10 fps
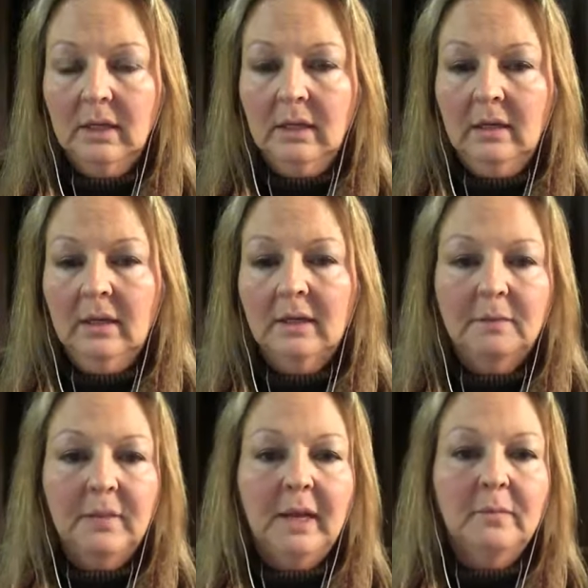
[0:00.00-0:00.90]
And it
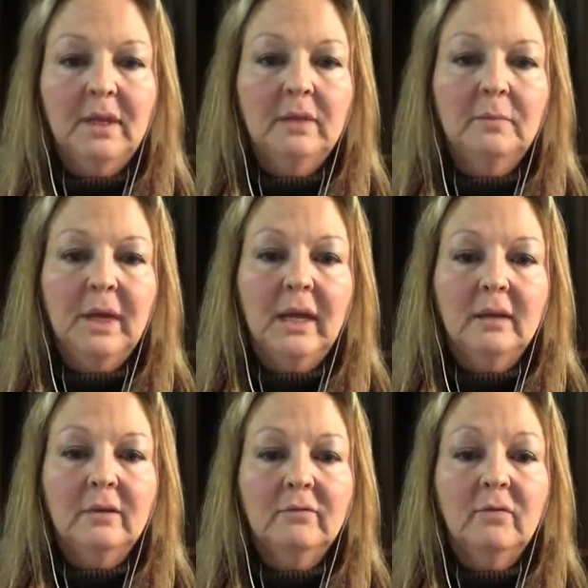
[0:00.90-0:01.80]
may be the pain
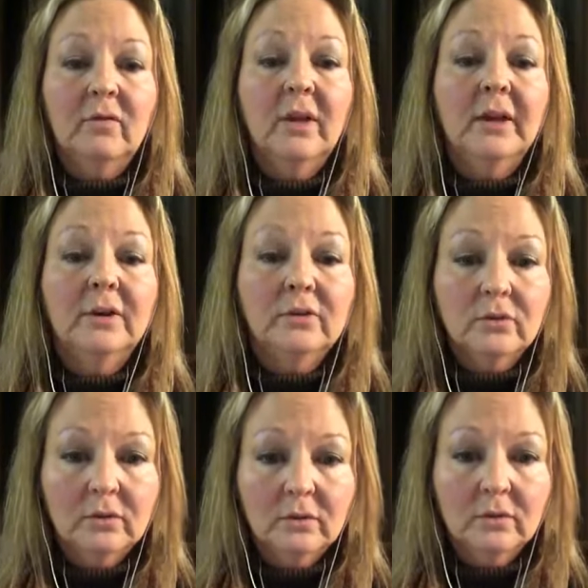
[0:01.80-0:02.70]
of their
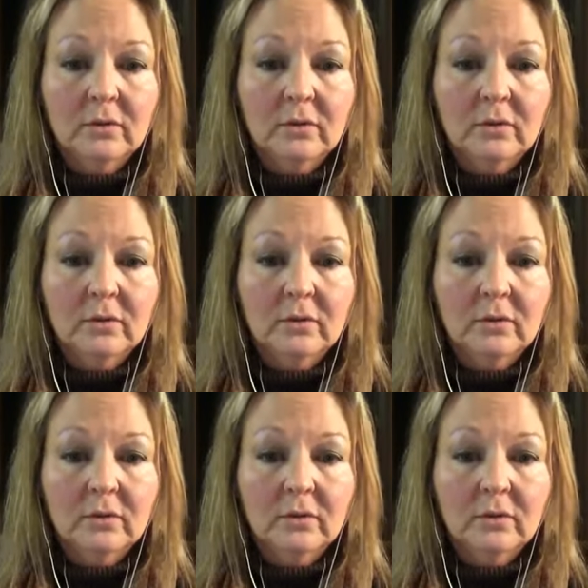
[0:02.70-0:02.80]
truth